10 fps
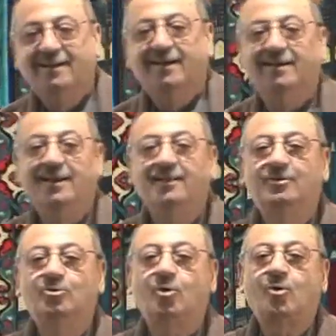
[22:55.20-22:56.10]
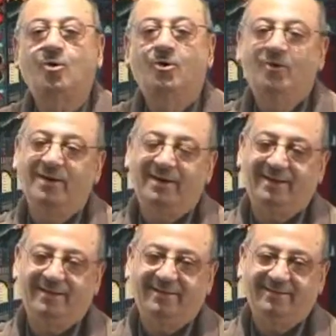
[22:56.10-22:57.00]
Lid
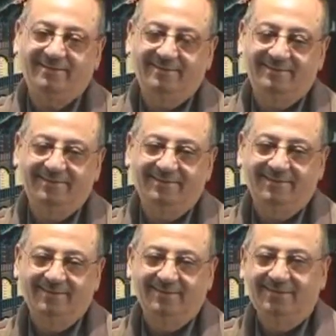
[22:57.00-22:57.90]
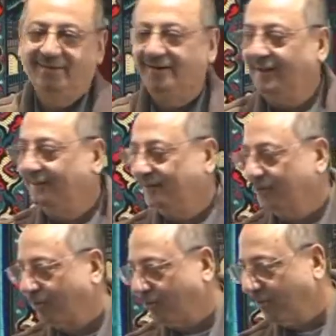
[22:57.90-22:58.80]
dukhuli. Lid
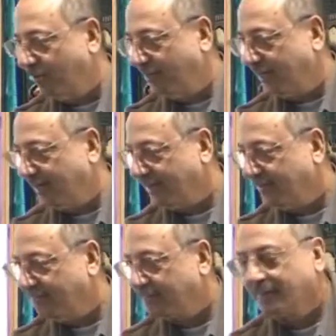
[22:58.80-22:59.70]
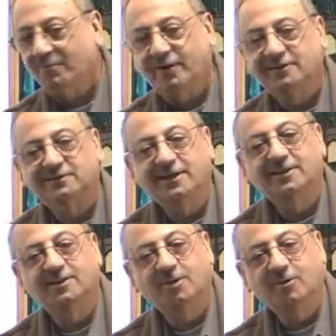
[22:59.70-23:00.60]
dukhuli. What is
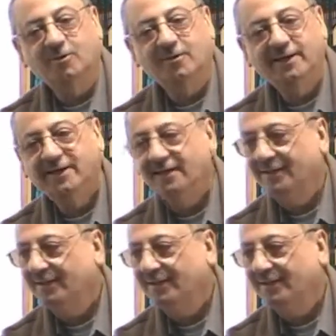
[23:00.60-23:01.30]
lid dukhuli?